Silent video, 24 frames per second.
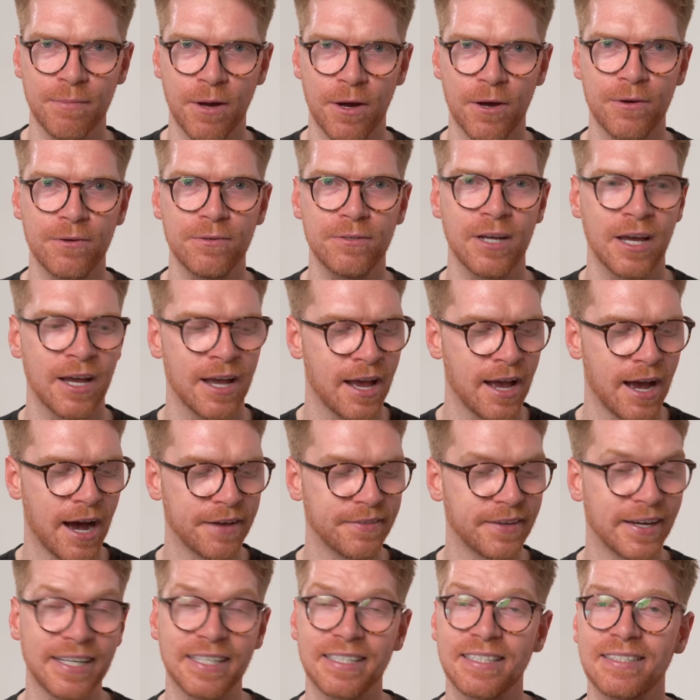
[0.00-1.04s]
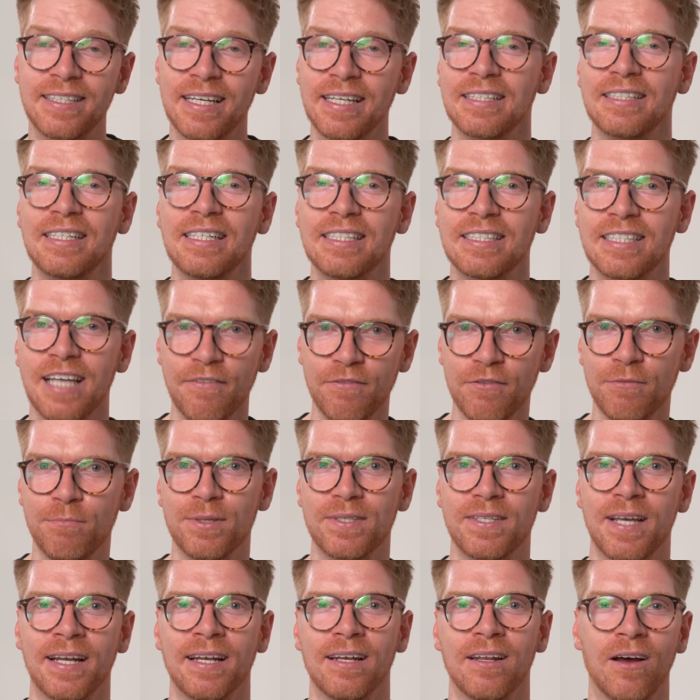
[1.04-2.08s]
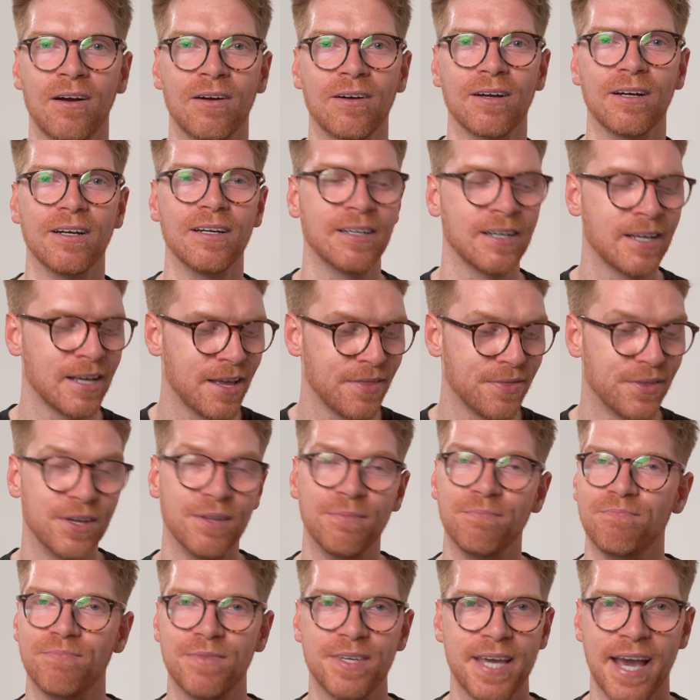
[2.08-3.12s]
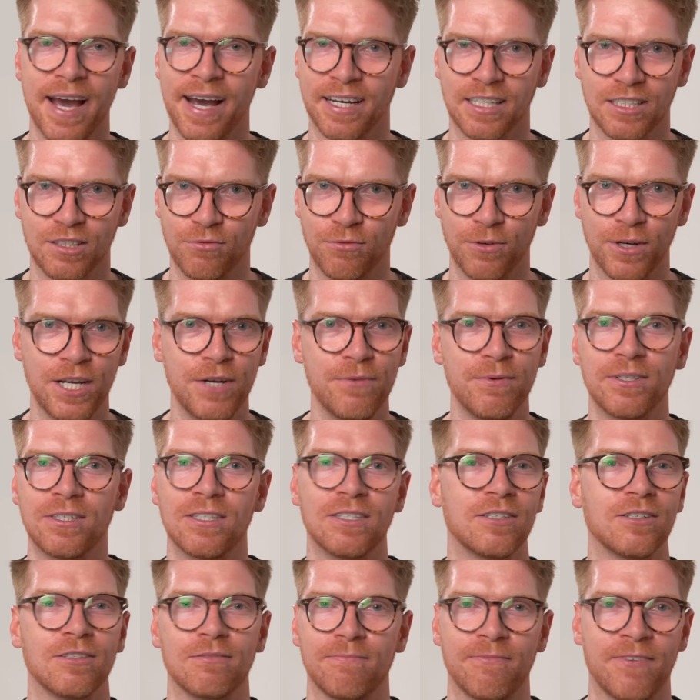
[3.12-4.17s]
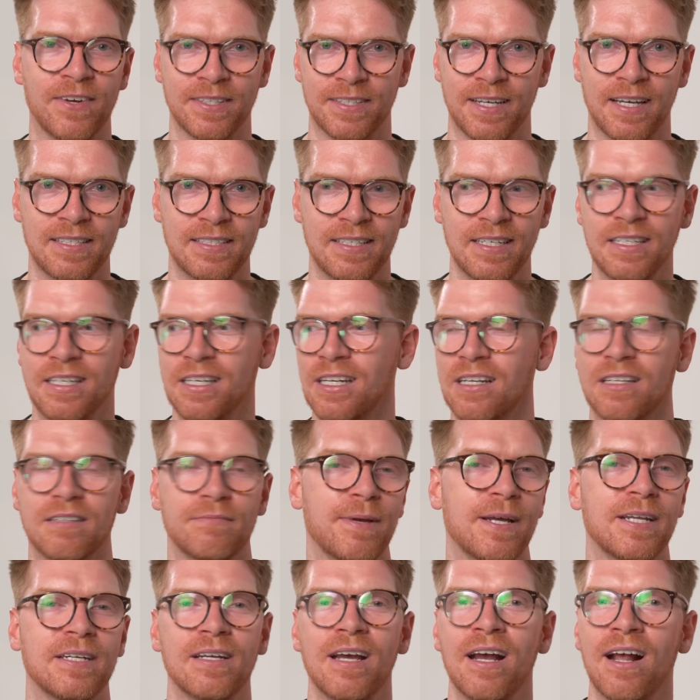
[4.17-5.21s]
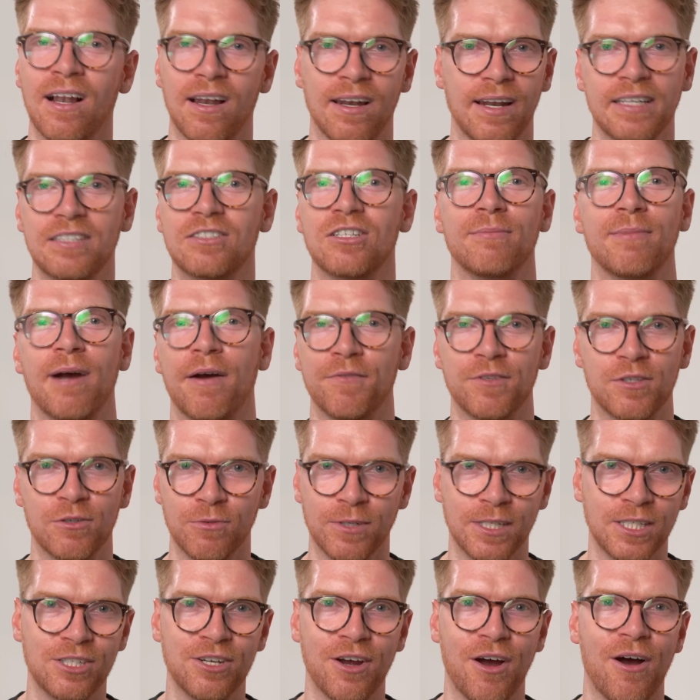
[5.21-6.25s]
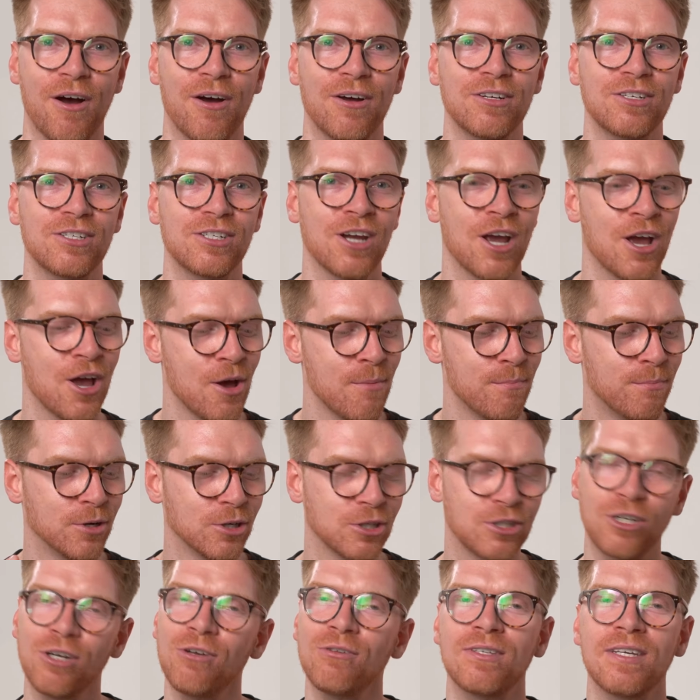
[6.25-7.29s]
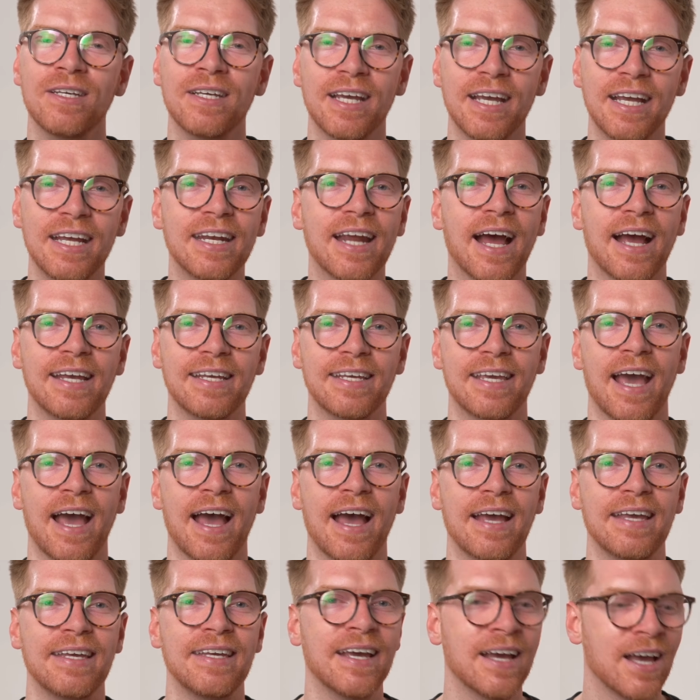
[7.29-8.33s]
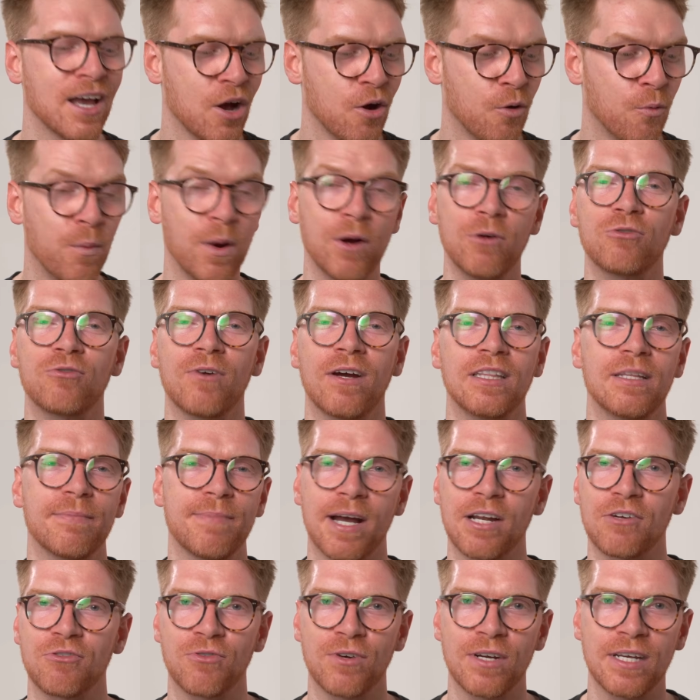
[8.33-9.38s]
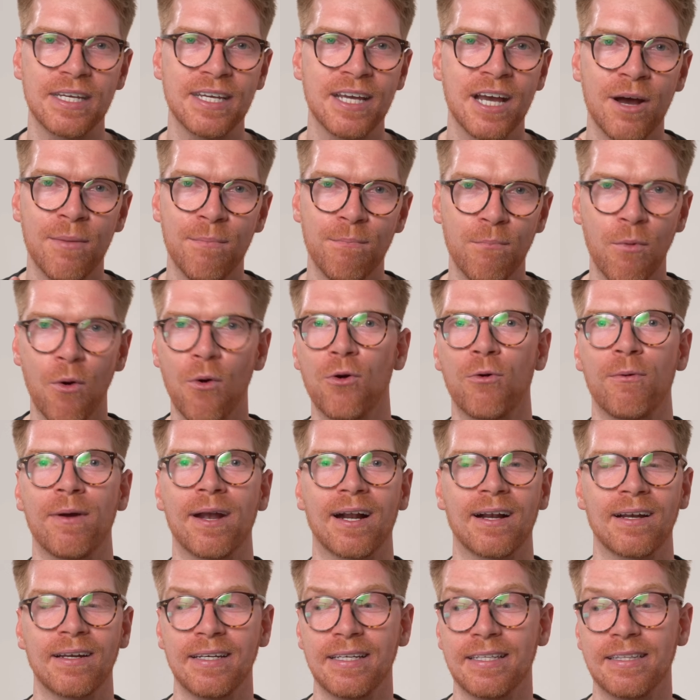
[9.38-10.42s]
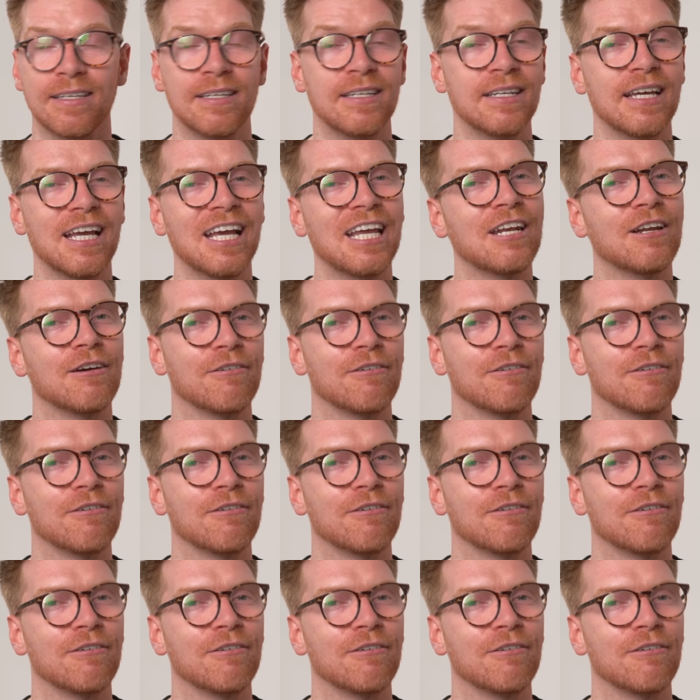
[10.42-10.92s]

mode. And that is 67% longer than the X3, which is just fantastic. You can spend less time having to recharge. But shooting in 8K will drain the battery more quickly than in